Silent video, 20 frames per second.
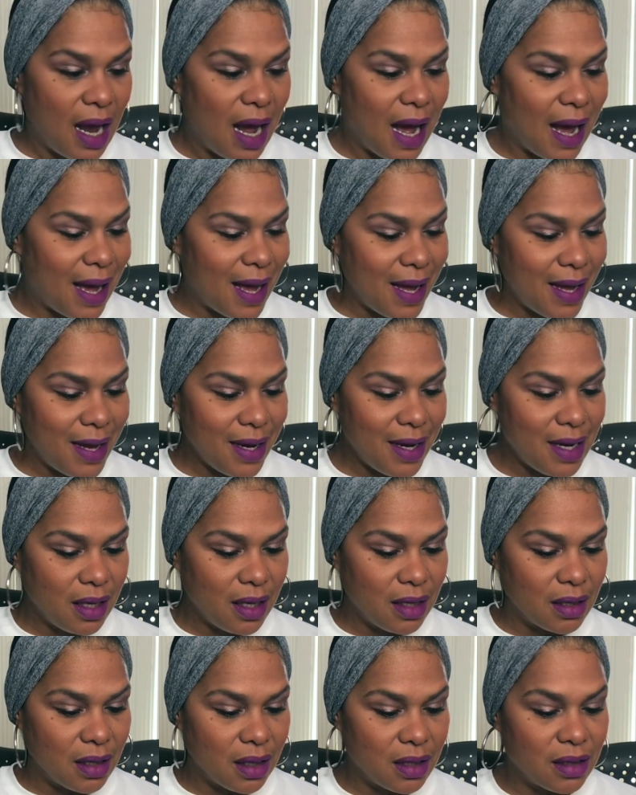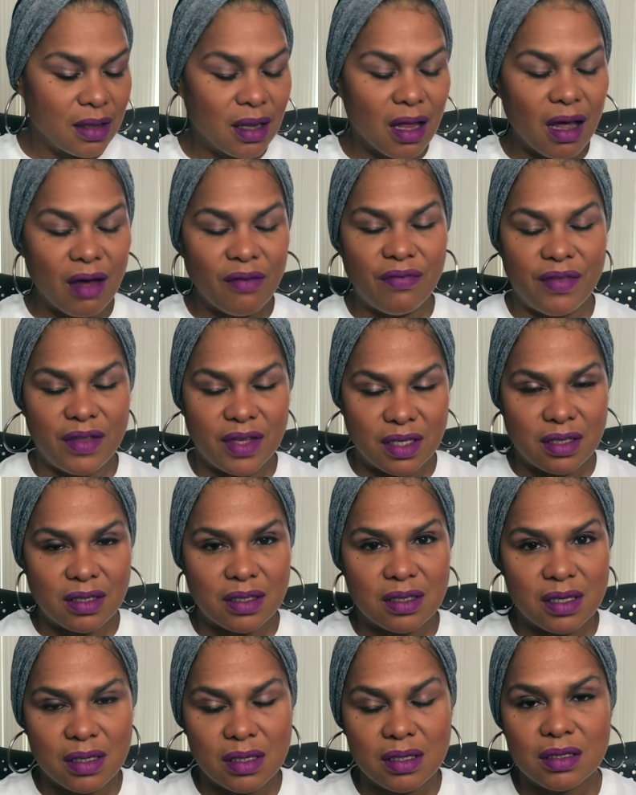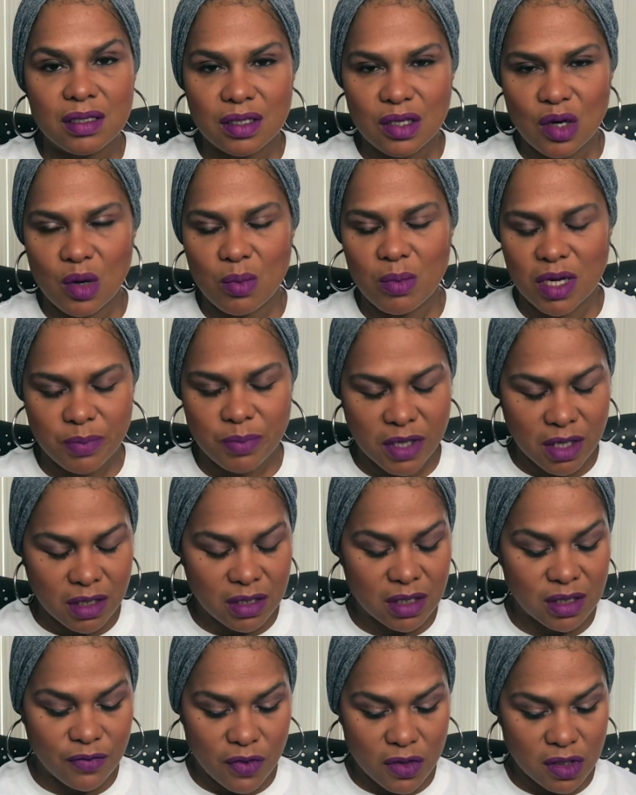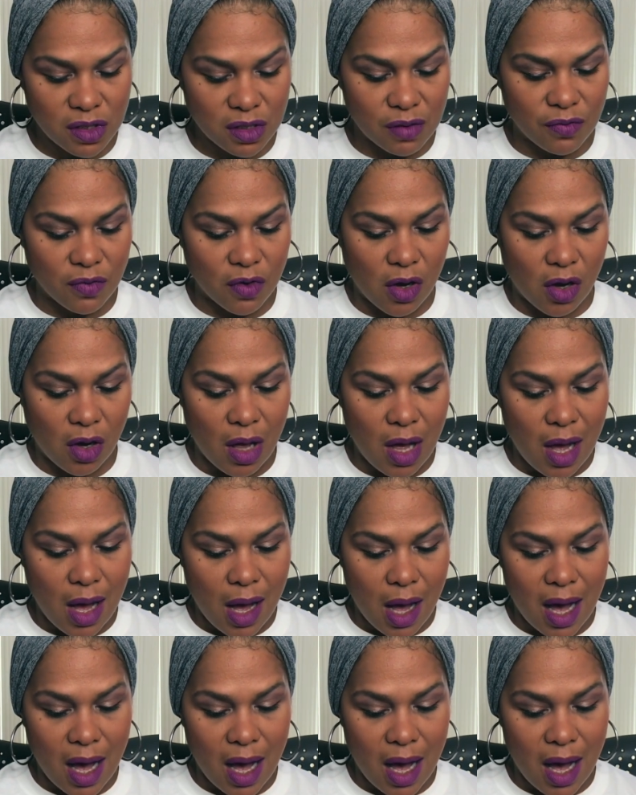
I love this so much because, first of all,